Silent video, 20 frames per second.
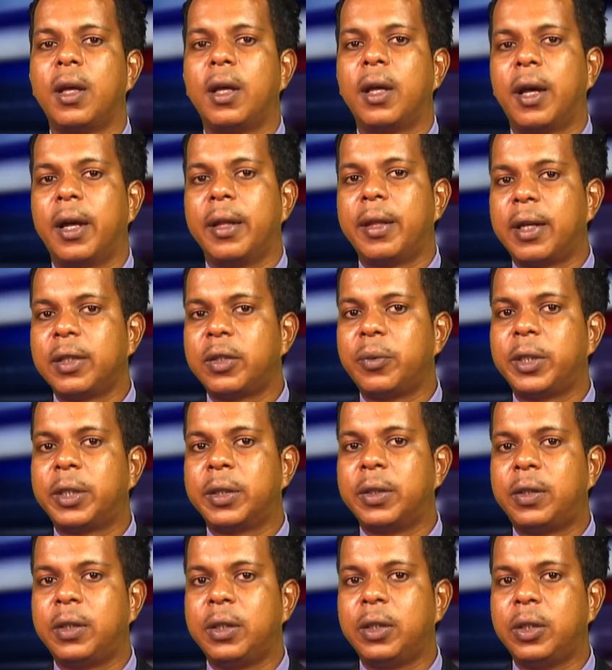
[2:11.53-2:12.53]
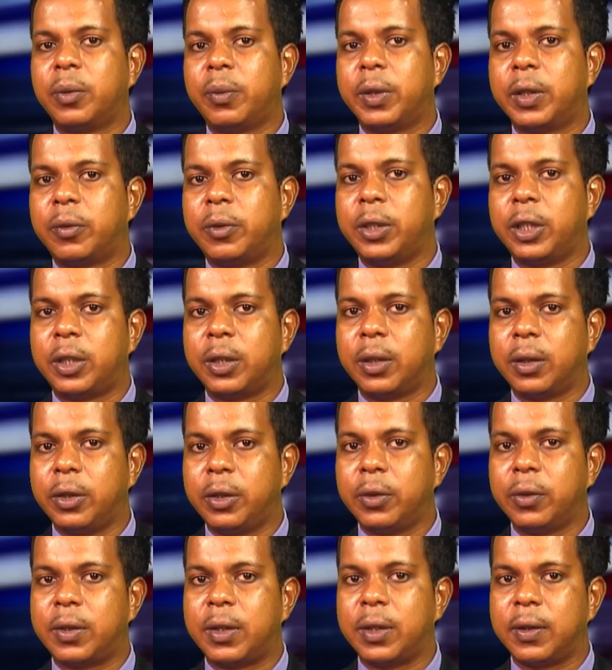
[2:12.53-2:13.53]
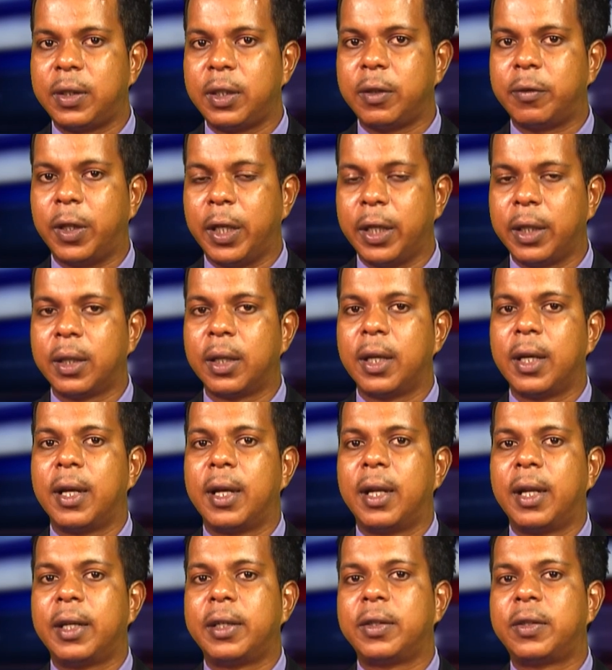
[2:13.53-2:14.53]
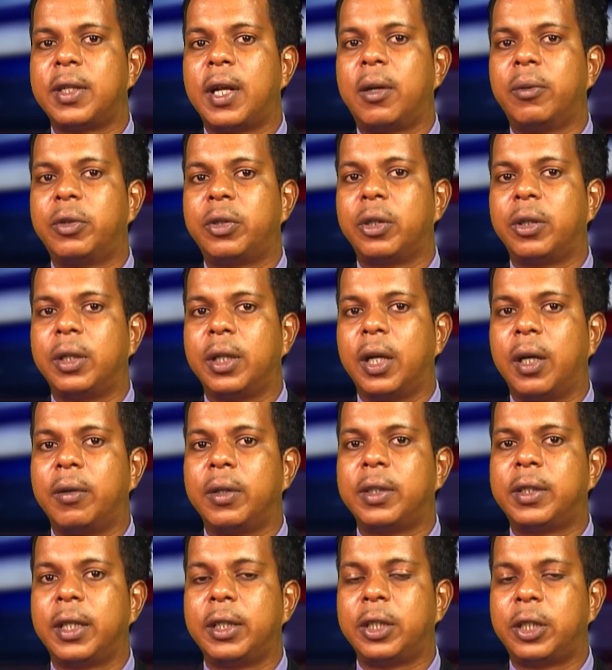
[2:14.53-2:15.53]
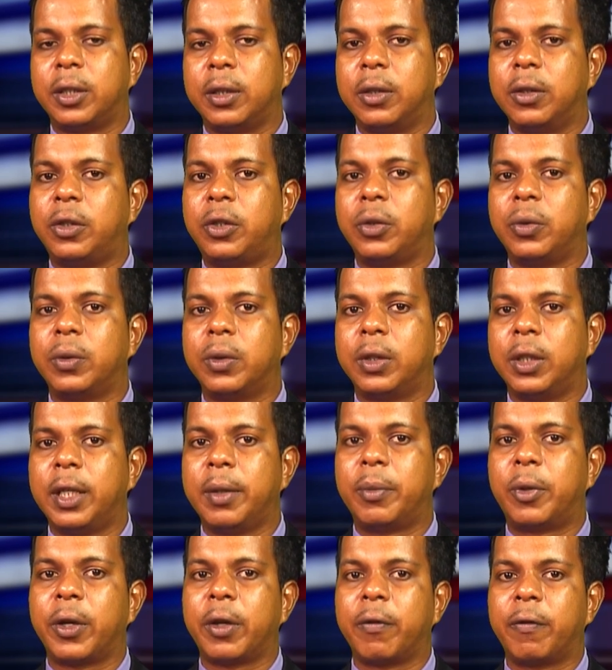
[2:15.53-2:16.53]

And as we continue with the regional news this evening, let us now turn our attention to neighboring